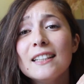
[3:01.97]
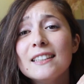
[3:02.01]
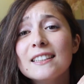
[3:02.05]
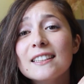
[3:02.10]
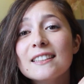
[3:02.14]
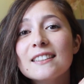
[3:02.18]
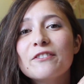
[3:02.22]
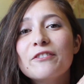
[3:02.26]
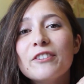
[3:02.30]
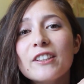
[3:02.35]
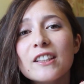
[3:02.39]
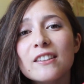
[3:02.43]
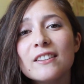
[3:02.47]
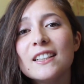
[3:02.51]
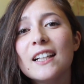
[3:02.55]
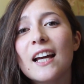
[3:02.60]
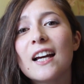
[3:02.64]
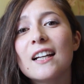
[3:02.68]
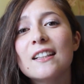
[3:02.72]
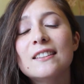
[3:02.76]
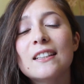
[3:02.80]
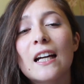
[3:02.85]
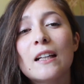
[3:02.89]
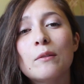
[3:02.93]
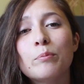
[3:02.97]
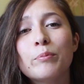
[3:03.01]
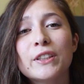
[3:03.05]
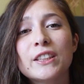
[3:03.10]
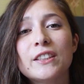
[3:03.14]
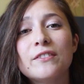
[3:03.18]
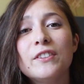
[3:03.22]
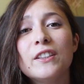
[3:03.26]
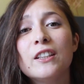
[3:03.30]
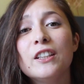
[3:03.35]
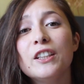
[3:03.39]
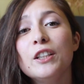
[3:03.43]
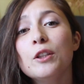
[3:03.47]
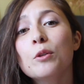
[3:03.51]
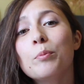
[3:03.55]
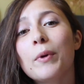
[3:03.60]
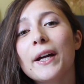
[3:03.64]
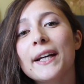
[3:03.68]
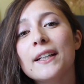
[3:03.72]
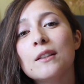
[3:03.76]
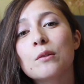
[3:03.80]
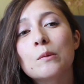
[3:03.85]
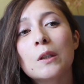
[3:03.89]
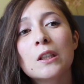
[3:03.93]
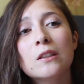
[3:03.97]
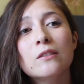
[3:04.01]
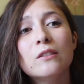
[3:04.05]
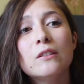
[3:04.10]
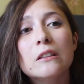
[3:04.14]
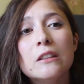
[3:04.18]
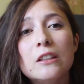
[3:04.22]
it is a very nice atmosphere. You might want